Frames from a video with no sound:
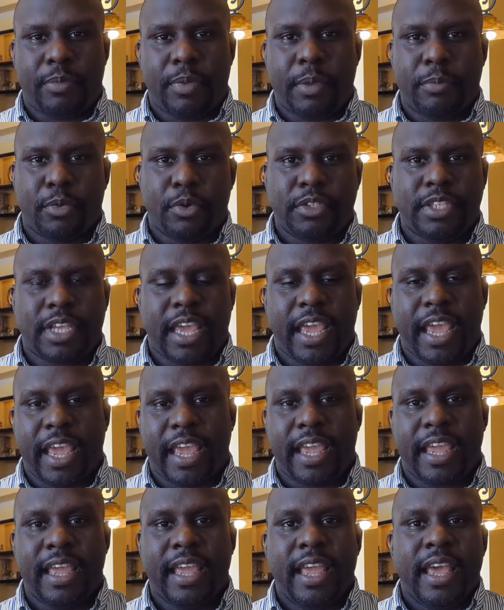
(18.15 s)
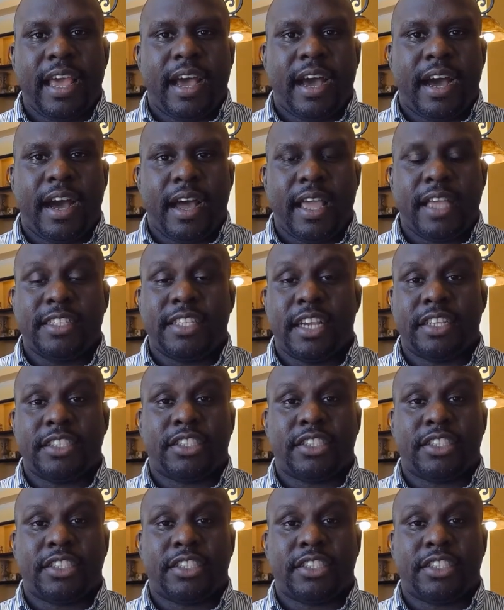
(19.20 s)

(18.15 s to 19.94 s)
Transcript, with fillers: People will say, hey, is there a